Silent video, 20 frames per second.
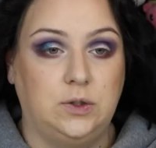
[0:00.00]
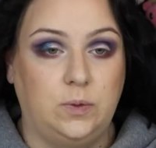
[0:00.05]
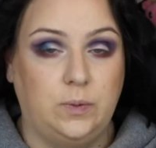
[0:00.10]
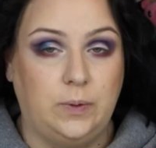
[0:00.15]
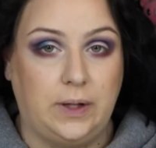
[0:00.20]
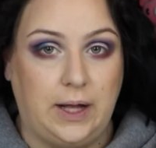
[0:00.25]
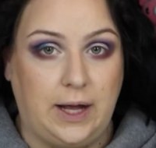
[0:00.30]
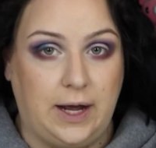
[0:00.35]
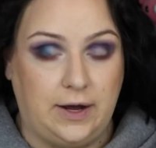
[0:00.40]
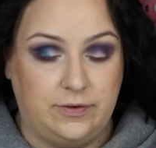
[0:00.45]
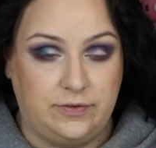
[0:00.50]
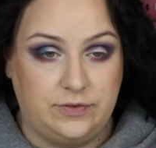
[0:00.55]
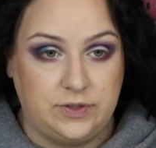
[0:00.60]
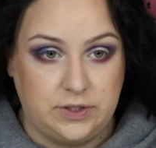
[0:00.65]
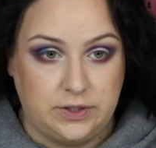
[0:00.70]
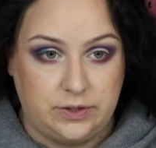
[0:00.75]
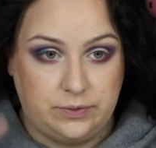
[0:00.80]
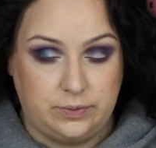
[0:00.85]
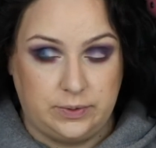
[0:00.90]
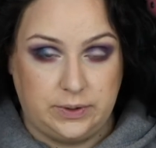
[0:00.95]
We'll have
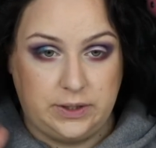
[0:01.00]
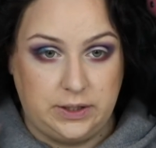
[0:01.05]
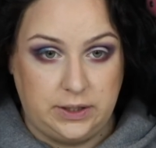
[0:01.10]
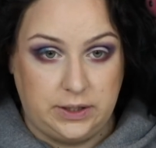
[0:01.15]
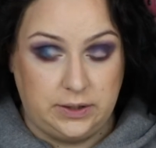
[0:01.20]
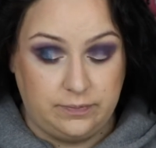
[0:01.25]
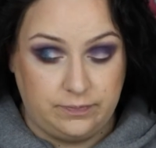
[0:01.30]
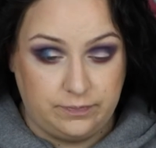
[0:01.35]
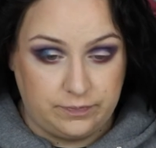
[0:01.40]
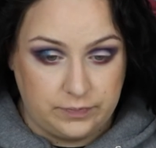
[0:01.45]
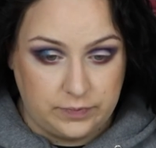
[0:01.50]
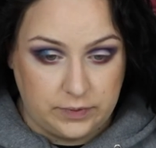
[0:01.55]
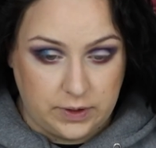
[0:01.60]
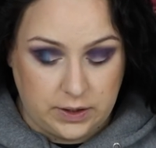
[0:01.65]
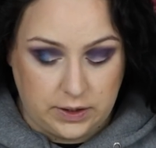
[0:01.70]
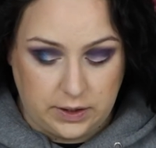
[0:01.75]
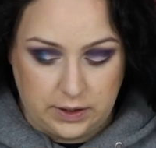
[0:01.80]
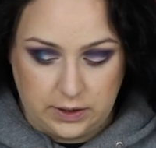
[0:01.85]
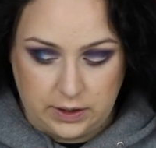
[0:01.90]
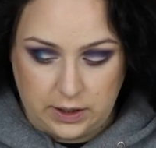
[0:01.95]
to really
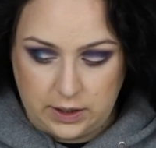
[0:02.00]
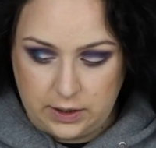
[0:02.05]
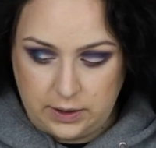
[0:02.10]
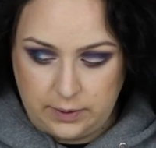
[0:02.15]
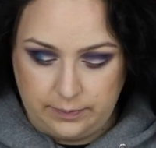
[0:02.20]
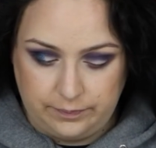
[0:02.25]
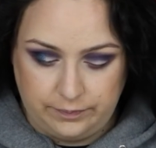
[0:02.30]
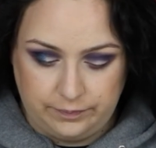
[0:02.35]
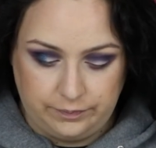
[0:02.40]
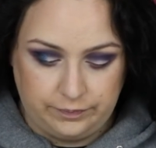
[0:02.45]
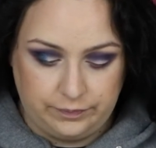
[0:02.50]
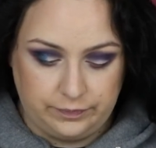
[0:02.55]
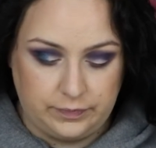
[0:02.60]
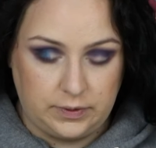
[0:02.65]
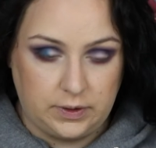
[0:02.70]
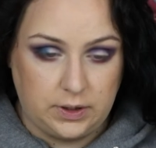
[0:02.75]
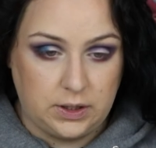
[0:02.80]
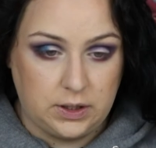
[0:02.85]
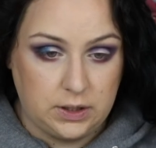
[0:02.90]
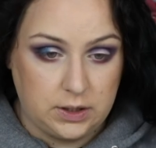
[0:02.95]
clean that up.
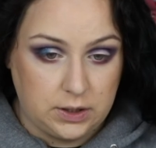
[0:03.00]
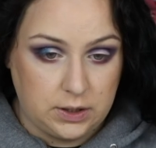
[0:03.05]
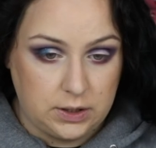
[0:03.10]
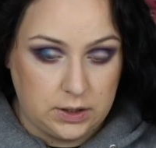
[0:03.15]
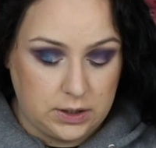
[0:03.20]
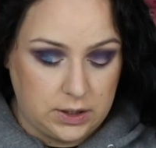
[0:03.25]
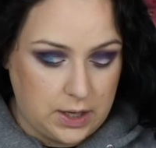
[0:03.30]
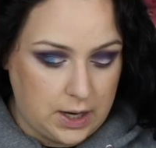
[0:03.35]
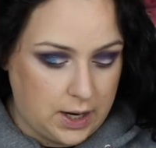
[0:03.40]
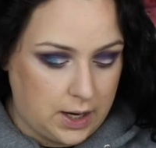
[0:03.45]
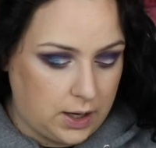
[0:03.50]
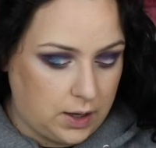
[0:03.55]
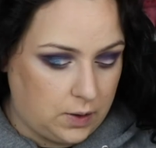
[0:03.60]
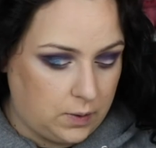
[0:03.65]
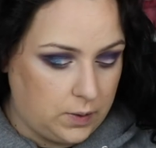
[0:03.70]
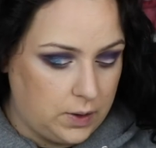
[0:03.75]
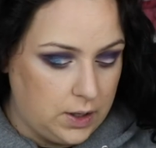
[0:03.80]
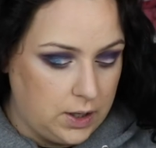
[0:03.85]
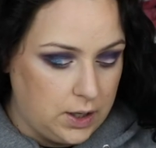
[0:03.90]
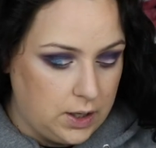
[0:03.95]

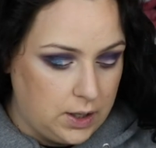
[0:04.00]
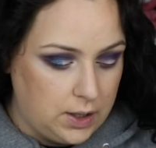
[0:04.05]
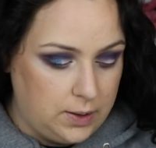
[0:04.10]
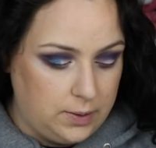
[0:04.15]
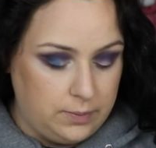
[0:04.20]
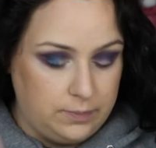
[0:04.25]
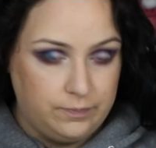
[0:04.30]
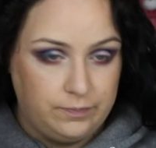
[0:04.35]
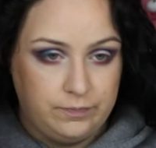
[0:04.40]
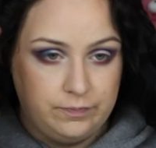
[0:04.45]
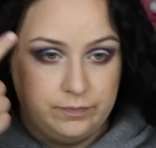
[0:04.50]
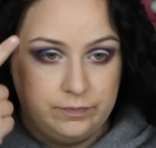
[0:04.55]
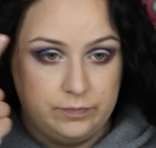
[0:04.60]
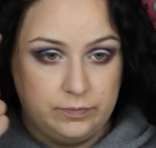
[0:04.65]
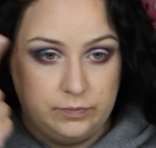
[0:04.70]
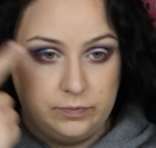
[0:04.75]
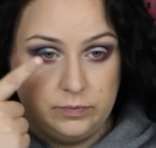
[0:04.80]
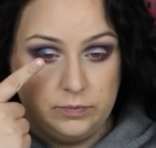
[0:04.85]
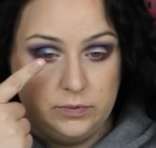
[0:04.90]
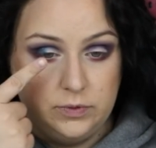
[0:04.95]
Now,
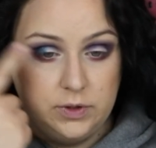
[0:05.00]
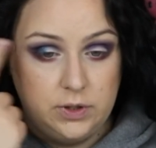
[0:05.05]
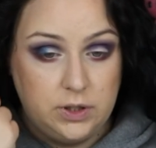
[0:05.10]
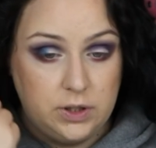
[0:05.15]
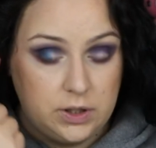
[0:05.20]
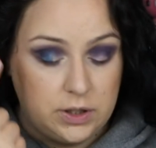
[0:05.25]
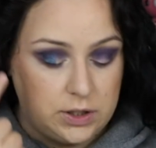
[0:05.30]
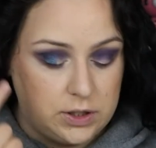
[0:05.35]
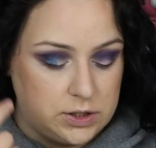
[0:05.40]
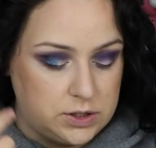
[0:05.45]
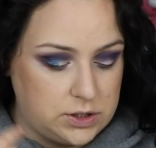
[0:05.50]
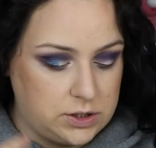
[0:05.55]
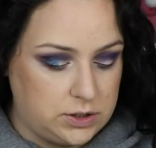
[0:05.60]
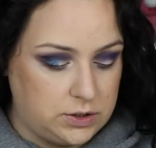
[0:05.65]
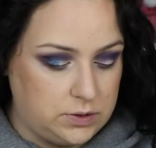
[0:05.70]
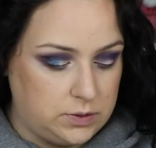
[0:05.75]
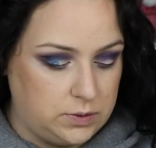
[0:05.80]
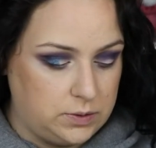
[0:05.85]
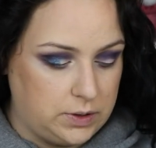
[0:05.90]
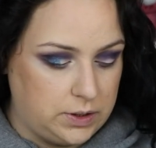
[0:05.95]
I'm gonna
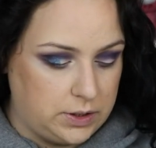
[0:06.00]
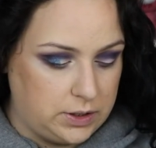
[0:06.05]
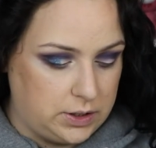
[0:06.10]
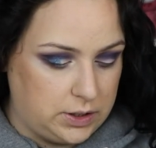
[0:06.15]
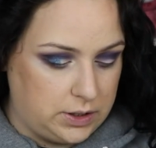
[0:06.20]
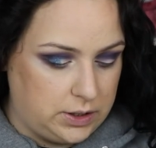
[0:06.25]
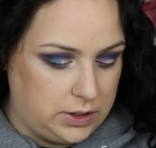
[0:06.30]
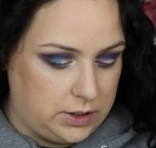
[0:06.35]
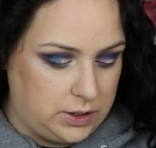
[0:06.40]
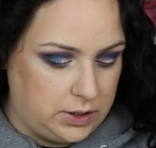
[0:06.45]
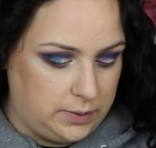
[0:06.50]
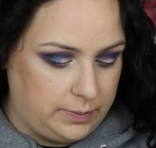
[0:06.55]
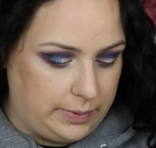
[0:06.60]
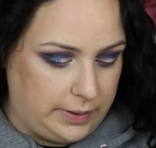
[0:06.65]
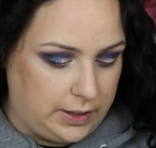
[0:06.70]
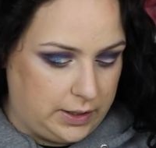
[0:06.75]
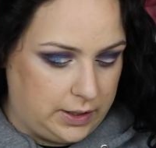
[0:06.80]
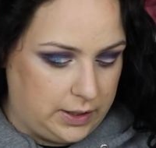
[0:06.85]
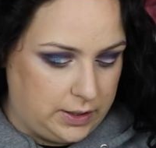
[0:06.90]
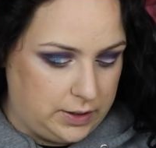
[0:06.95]
do the inner
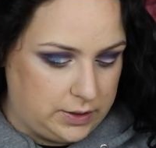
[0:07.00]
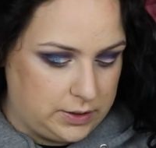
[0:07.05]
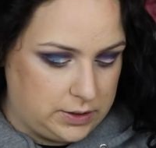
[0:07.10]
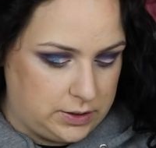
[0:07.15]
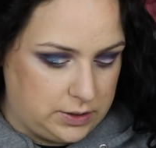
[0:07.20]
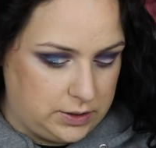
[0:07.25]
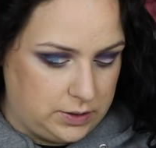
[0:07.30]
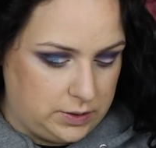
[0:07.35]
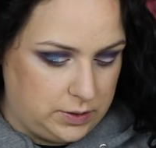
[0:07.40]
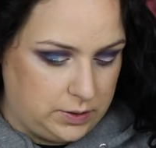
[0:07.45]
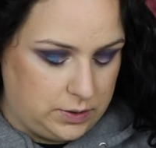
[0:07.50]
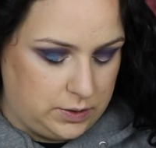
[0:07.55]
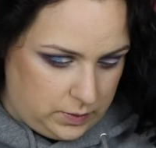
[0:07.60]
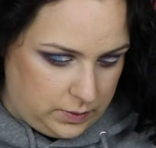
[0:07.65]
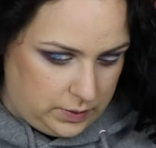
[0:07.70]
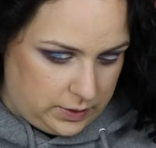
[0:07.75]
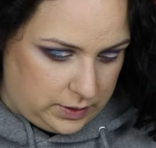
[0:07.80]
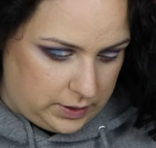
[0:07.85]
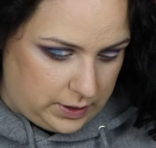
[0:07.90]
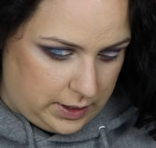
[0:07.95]
part
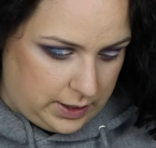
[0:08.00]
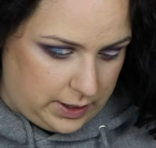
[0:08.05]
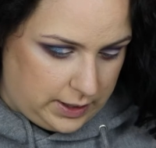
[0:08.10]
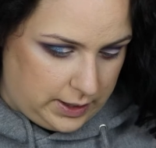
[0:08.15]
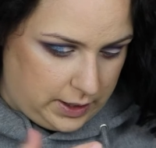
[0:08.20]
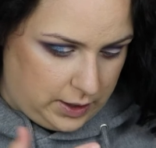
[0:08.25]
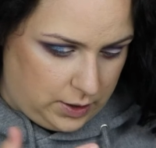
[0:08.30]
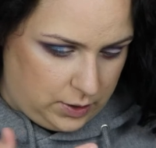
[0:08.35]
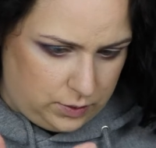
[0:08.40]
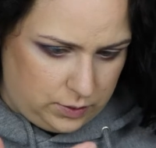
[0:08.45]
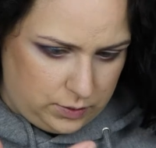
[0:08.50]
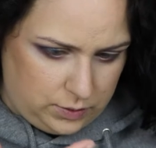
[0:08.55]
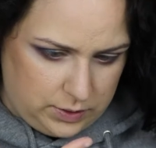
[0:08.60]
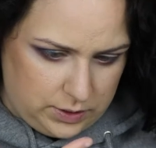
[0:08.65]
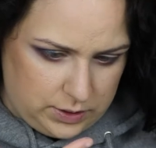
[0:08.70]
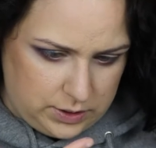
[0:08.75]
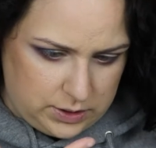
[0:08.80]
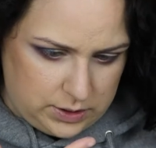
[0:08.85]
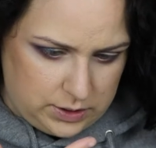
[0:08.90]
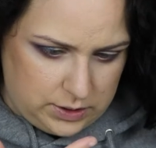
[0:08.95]
with Oh,
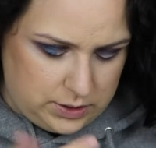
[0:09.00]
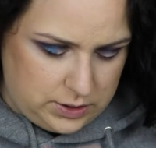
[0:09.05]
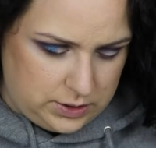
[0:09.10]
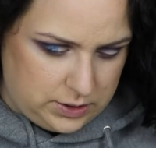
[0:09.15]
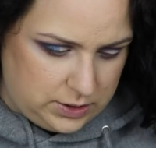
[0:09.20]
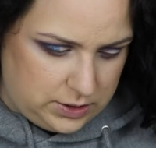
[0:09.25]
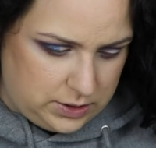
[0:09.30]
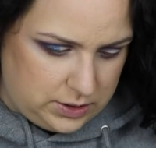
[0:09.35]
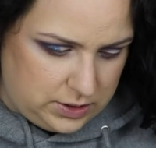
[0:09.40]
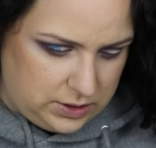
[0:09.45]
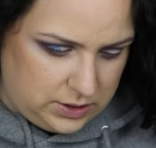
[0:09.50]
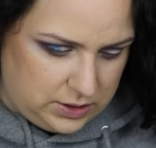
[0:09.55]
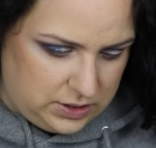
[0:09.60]
this is